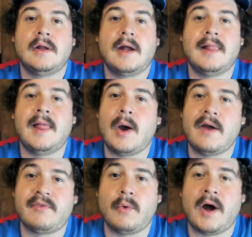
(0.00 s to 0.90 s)
Hello,
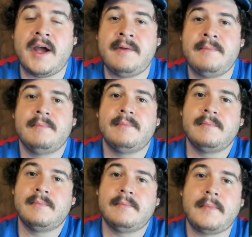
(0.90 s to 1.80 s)
everyone.
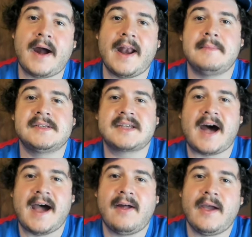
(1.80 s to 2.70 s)
My name is
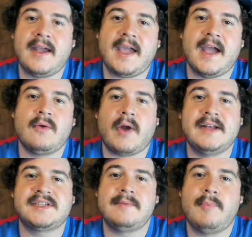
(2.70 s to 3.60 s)
Kyle, aka
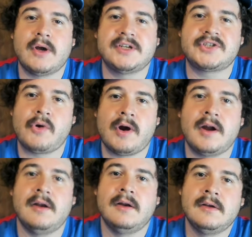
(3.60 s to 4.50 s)
Racing Boy
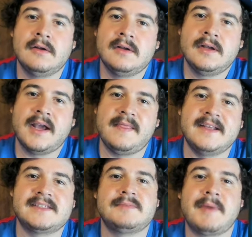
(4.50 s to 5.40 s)
Short, and
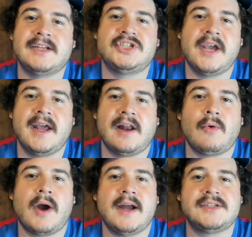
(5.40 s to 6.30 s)
this is my channel
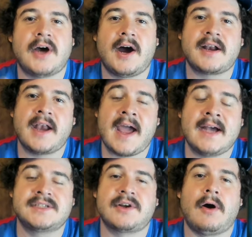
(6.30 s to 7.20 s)
where I talk
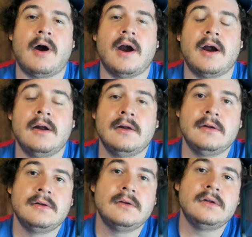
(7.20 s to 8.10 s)
NASCAR.
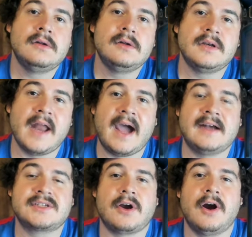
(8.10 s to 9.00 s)

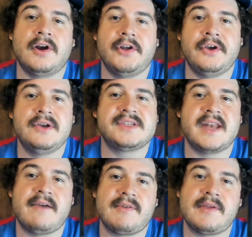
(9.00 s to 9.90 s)
NASCAR news and
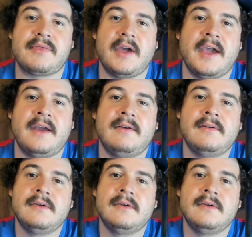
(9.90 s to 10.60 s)
everything.